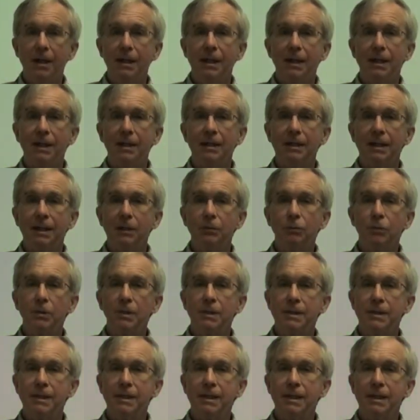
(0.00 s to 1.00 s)
and then we'll
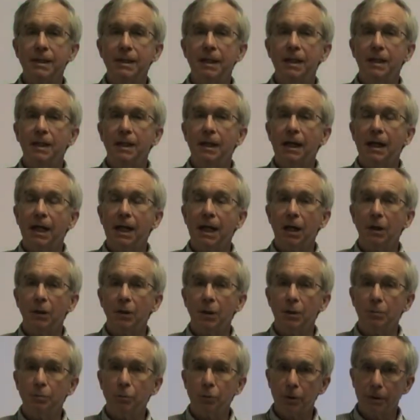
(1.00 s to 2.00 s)
see how
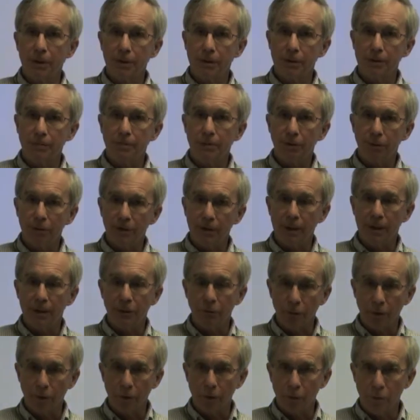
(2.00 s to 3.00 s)
in principle and
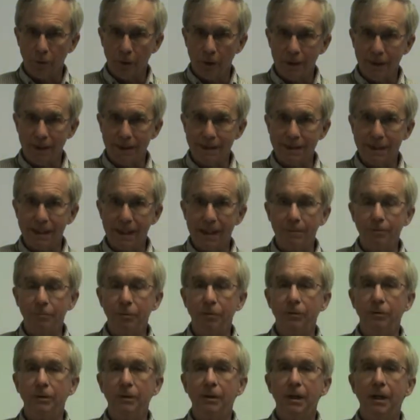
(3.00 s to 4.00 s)
with one
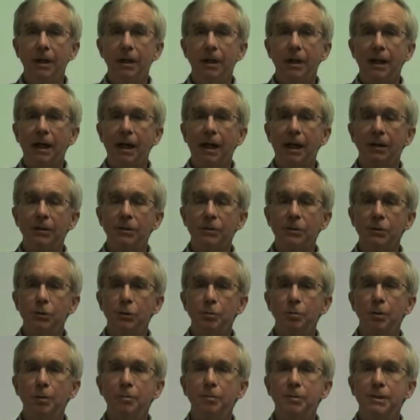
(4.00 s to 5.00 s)
example, how
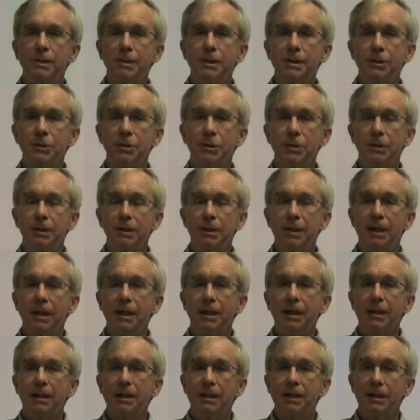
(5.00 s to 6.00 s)
superposition
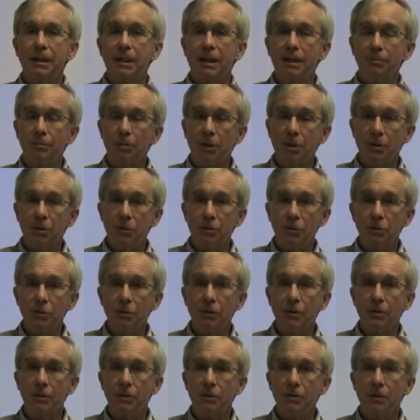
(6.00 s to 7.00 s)
can be used
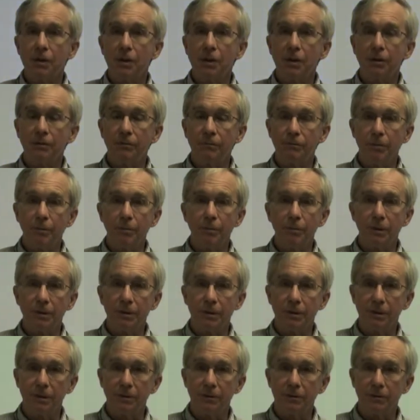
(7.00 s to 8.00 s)
to solve for a
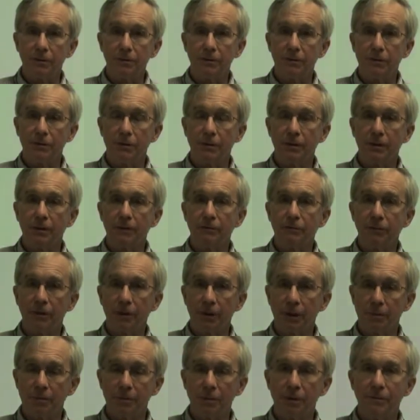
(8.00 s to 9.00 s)
particular circuit
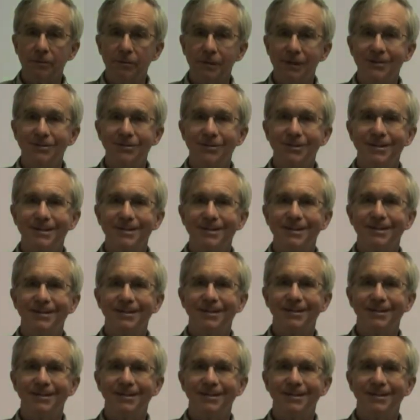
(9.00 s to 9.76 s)
variable of interest.